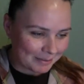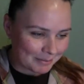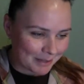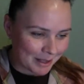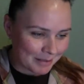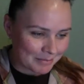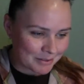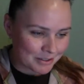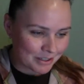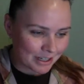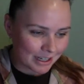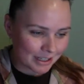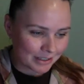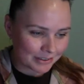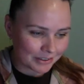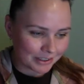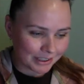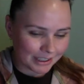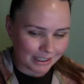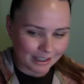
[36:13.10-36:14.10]
I'm trying
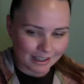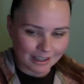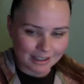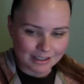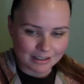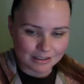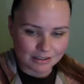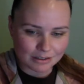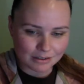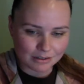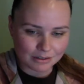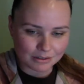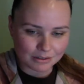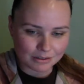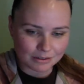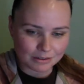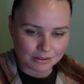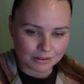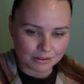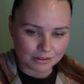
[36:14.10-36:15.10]
really hard
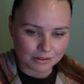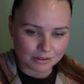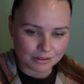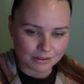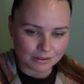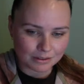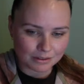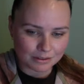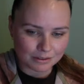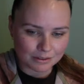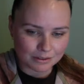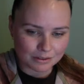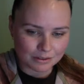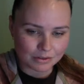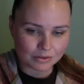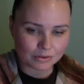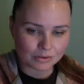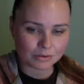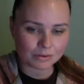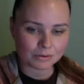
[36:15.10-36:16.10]
to
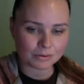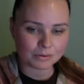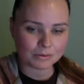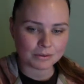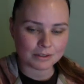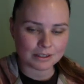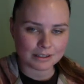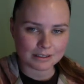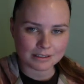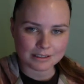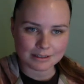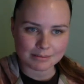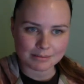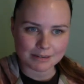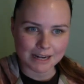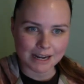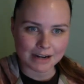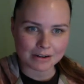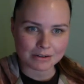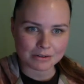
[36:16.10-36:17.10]
do some
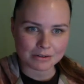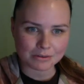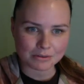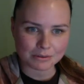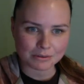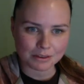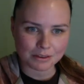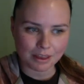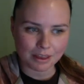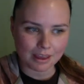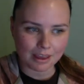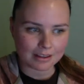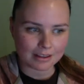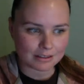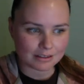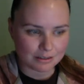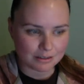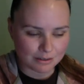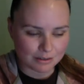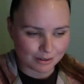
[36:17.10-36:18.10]
natural
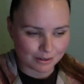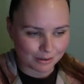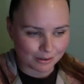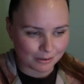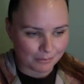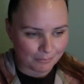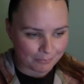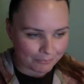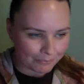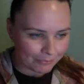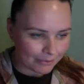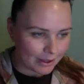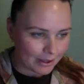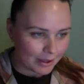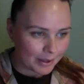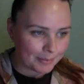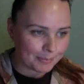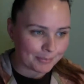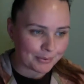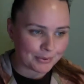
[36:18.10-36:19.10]
things to
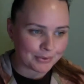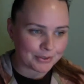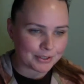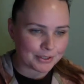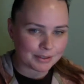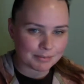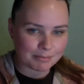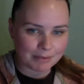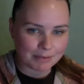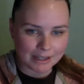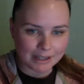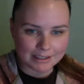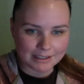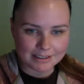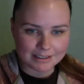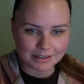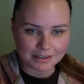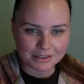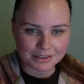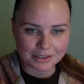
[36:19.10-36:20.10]
boost my
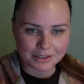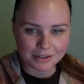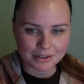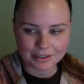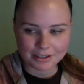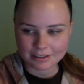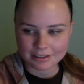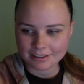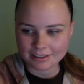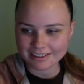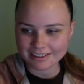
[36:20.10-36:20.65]
serotonin.